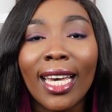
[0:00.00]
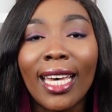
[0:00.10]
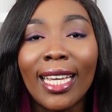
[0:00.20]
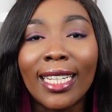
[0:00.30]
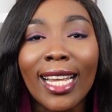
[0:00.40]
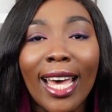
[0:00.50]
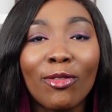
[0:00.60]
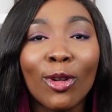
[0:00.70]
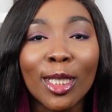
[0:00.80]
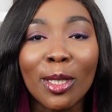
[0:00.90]
and I
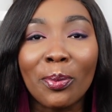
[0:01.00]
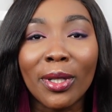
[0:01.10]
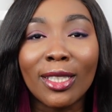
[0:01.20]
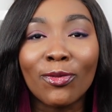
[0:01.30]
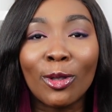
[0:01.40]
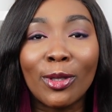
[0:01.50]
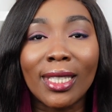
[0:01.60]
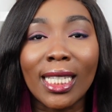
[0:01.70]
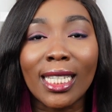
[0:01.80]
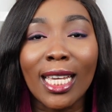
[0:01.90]
vlogged a bit for you
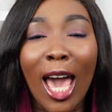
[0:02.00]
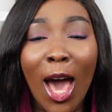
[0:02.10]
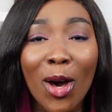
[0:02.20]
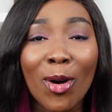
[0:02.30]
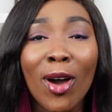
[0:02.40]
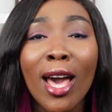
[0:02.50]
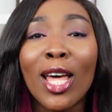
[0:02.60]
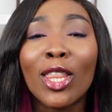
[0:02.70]
to see how